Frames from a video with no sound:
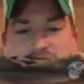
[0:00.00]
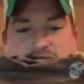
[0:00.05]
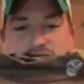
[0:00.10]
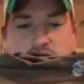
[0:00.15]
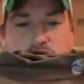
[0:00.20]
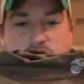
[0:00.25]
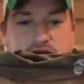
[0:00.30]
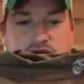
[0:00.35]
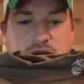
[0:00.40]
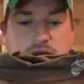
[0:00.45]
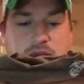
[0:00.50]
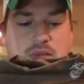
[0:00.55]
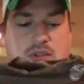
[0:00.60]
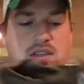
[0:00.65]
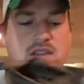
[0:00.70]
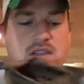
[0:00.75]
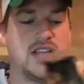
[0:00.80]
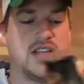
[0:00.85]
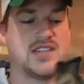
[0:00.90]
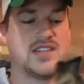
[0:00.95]
awesome.
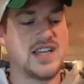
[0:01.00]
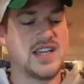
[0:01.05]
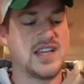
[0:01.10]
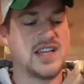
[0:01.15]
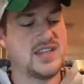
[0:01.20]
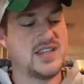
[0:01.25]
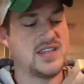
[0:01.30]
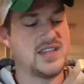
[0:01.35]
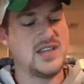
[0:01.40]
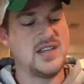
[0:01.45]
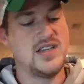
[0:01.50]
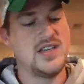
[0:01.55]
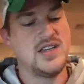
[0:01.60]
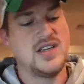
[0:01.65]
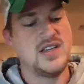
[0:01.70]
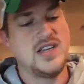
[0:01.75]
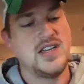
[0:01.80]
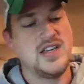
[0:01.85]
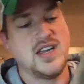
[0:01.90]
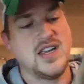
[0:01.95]
It's got the
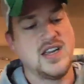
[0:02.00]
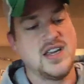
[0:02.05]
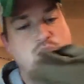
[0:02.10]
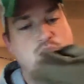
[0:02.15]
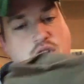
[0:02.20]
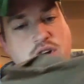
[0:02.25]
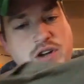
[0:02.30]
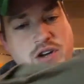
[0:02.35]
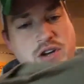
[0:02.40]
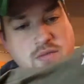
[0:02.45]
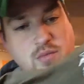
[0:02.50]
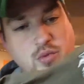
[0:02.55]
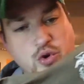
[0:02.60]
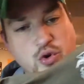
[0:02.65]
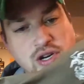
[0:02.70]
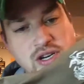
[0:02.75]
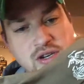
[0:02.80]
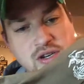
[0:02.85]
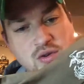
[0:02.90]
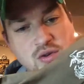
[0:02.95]
embroidered
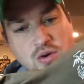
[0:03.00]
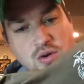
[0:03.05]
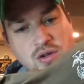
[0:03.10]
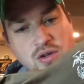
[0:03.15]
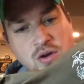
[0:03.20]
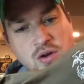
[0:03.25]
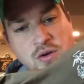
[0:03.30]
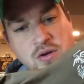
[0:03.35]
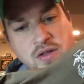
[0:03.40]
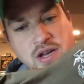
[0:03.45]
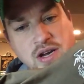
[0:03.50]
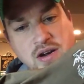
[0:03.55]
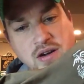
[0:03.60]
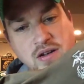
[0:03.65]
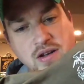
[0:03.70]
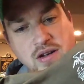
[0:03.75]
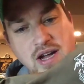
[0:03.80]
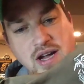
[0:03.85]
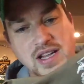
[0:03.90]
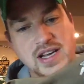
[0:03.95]
Marine Corps logo there.
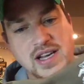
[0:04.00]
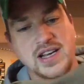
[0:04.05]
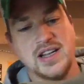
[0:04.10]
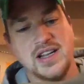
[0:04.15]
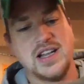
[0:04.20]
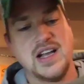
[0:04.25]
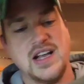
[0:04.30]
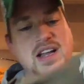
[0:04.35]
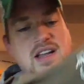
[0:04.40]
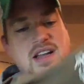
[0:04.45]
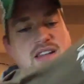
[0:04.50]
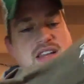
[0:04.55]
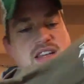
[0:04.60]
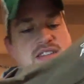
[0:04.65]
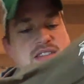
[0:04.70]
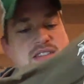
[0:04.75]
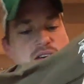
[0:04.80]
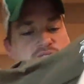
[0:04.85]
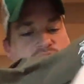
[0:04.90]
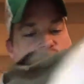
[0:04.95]
I like it a lot.
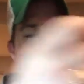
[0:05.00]
That's awesome.